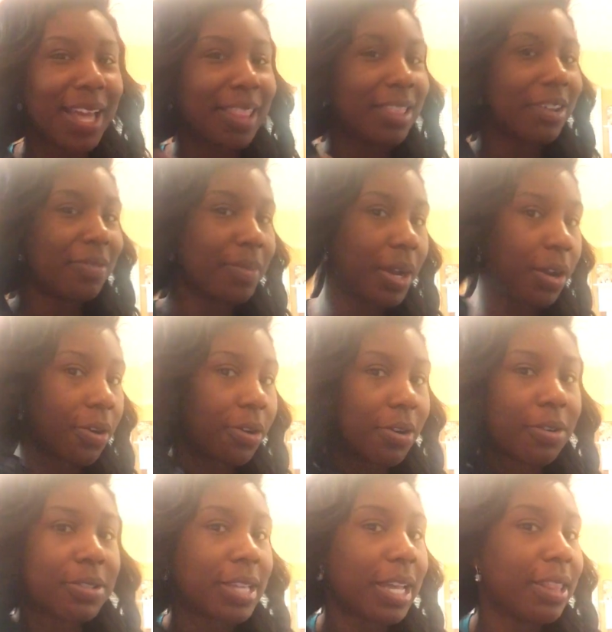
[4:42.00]
I love my
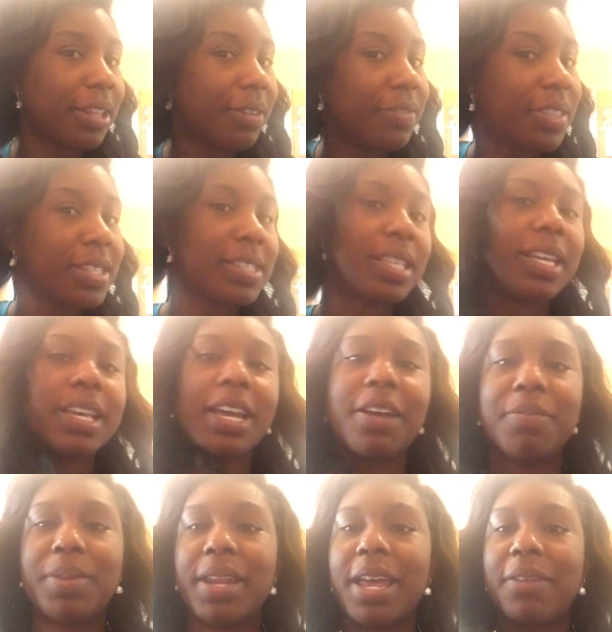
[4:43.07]
curls. I love this thing.
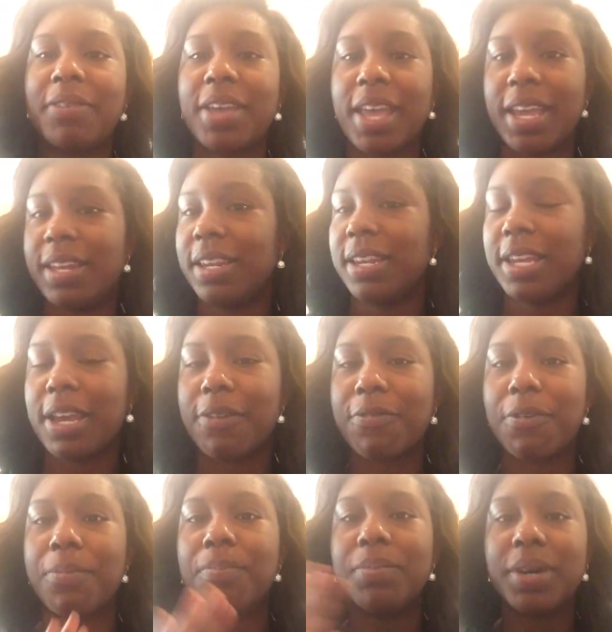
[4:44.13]
I've been advocating it now
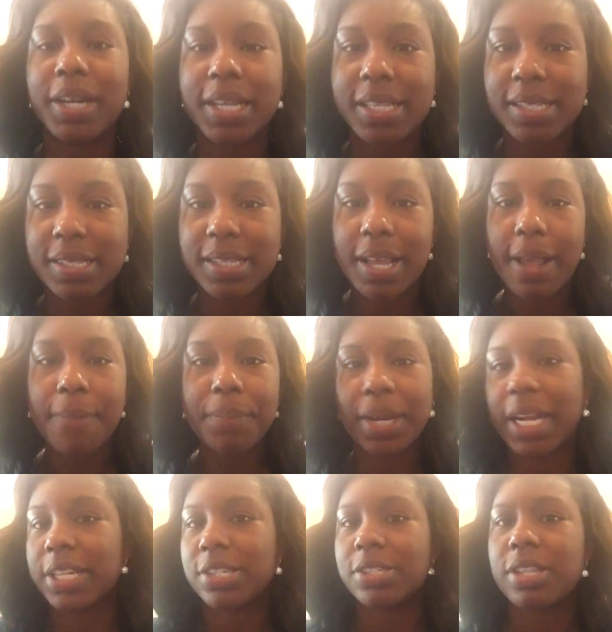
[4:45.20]
for months, but
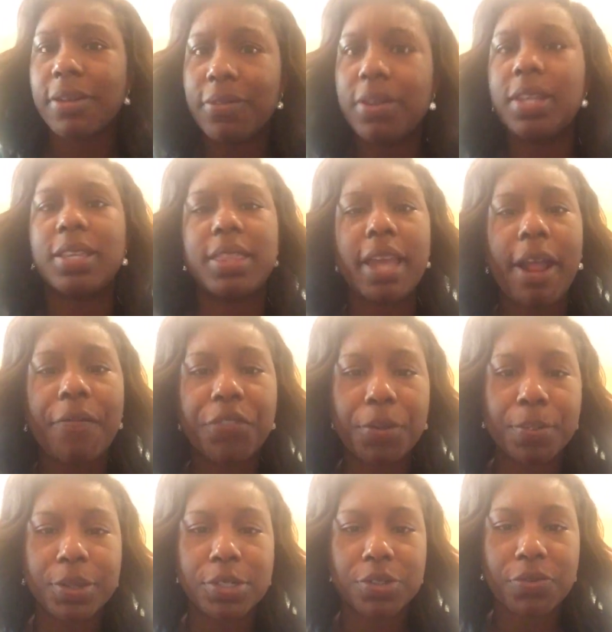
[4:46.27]
I just never did the after
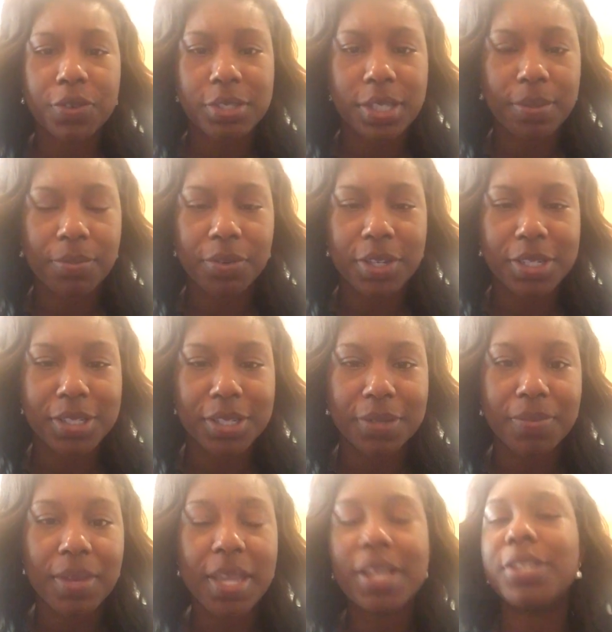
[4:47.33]
picture for some reason.